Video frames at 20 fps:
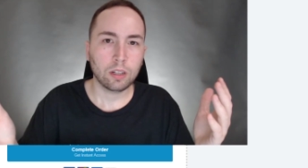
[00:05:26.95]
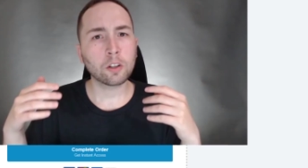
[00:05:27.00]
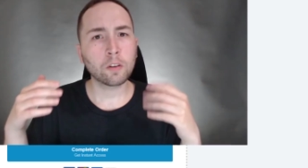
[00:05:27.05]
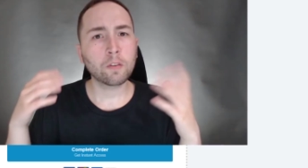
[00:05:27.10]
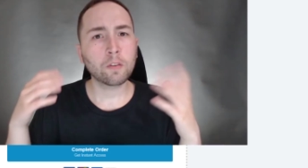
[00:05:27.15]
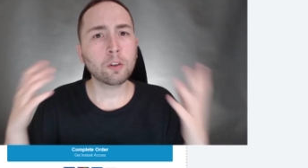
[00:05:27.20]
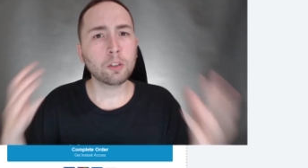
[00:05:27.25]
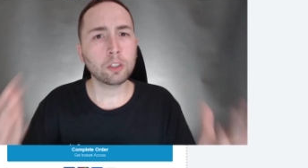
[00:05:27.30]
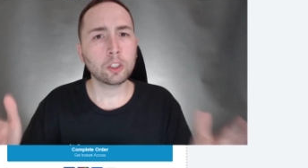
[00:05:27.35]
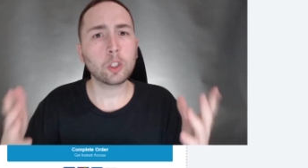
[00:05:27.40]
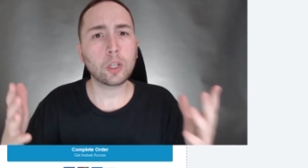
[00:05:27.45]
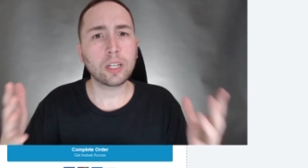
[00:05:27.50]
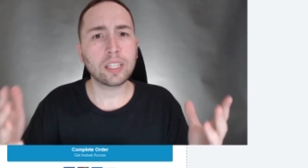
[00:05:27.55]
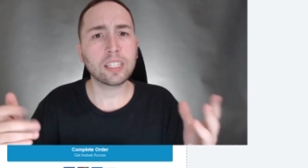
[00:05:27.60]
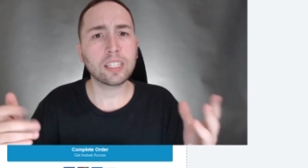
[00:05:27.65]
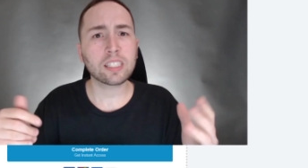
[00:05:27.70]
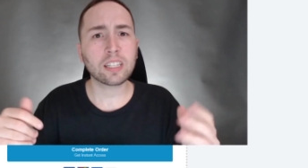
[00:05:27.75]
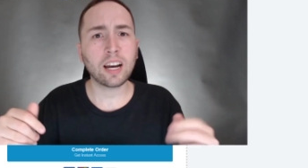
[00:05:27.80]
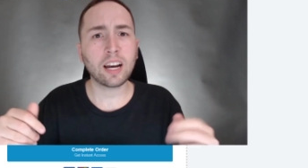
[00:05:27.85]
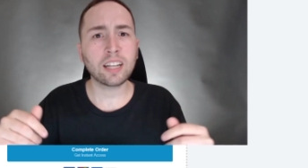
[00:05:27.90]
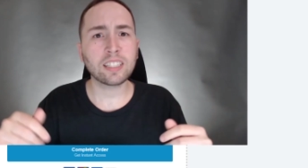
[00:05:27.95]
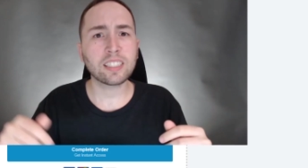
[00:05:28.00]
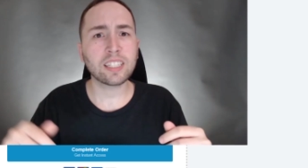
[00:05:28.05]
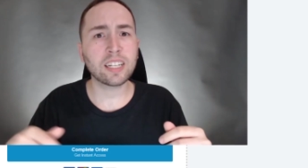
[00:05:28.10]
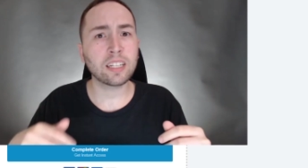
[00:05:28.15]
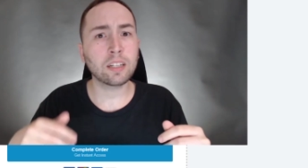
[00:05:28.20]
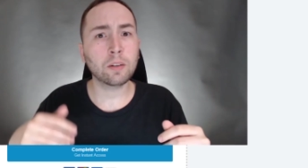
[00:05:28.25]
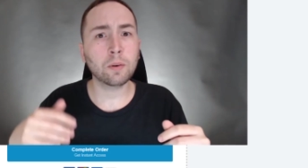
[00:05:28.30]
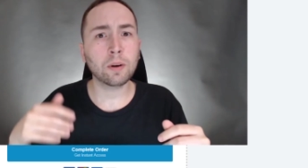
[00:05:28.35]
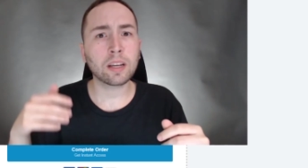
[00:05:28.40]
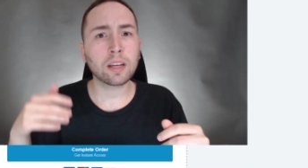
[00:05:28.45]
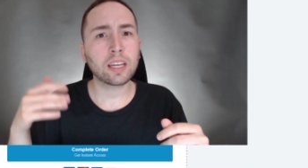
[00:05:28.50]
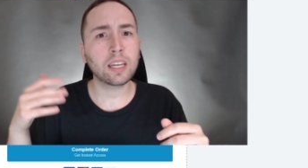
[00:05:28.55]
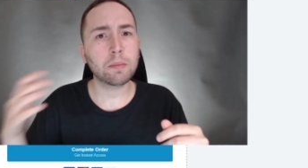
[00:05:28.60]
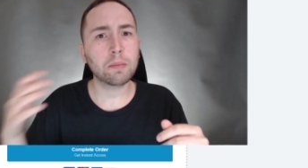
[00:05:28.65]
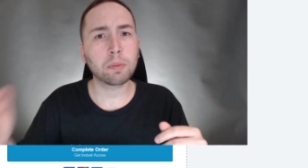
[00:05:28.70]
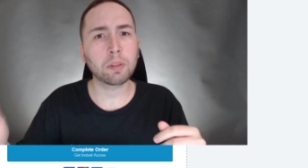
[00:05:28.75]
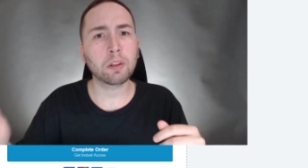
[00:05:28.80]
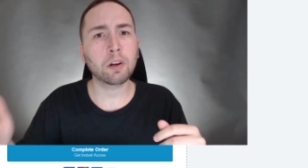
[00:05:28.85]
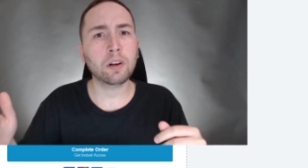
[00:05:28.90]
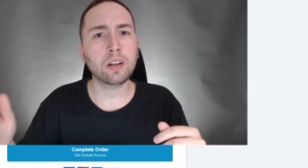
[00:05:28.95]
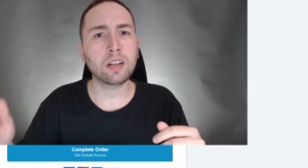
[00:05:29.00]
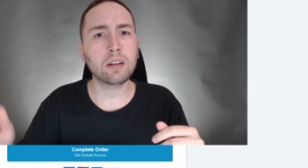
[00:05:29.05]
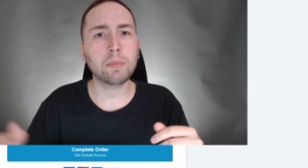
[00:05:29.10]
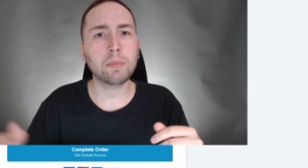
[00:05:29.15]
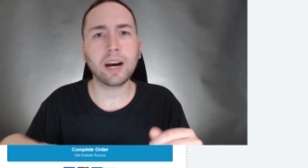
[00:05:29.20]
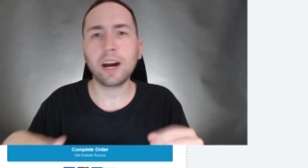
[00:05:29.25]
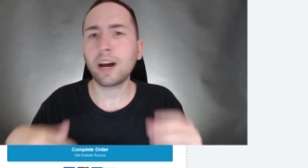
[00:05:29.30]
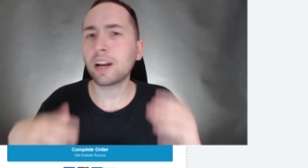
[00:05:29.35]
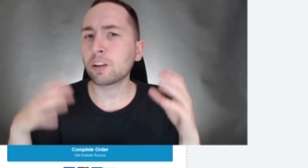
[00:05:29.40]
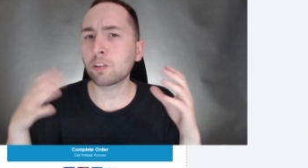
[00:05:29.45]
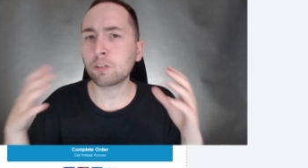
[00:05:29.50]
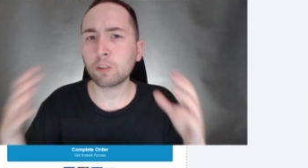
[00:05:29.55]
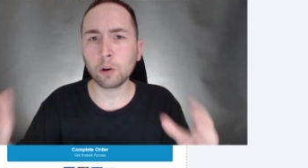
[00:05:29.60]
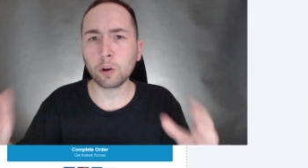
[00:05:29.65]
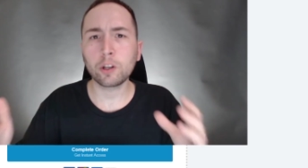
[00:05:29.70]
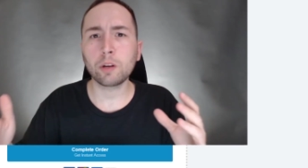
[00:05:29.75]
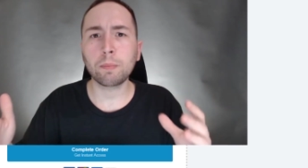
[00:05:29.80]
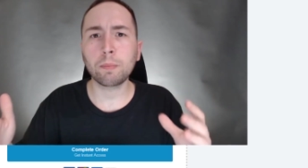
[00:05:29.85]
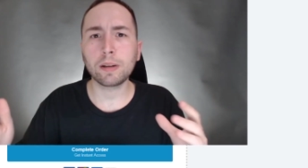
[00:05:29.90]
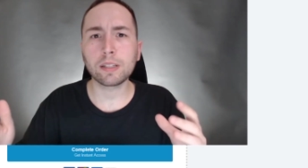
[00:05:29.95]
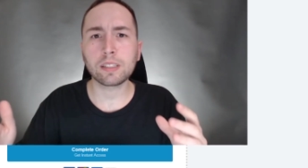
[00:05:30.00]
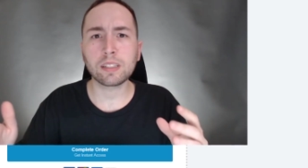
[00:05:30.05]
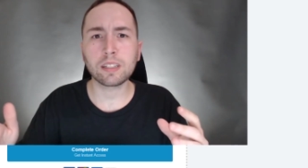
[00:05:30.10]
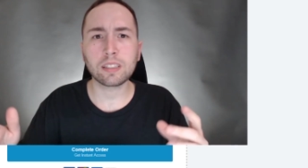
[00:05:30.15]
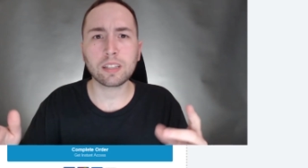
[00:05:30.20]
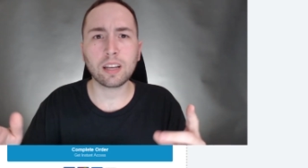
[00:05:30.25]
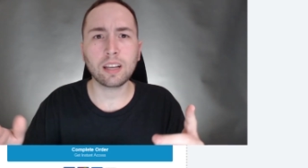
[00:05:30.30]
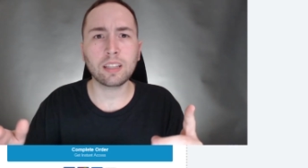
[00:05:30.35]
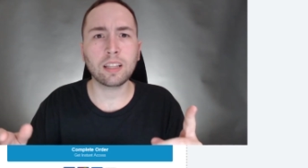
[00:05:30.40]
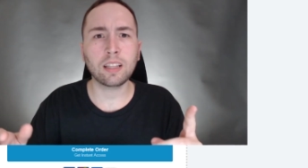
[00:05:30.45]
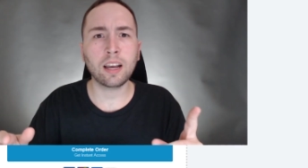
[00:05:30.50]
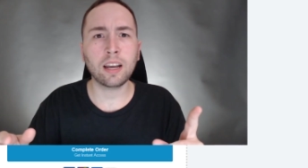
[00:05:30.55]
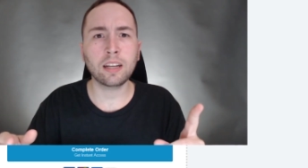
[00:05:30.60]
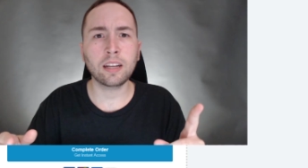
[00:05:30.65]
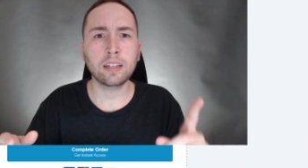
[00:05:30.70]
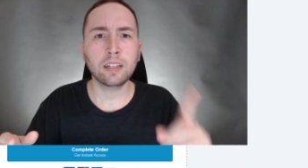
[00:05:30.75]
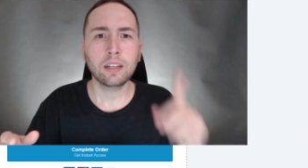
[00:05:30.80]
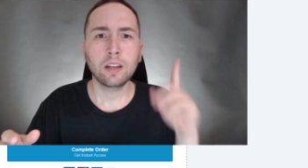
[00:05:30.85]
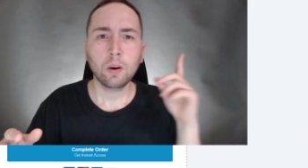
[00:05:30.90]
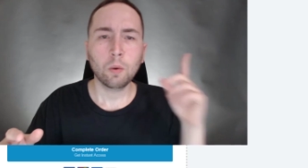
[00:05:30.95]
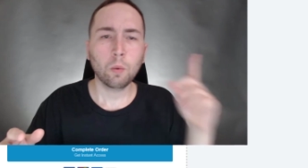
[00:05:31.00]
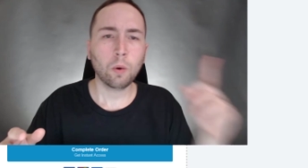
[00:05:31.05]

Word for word: So if you enjoyed this content and you want to keep learning about how to grow your business online,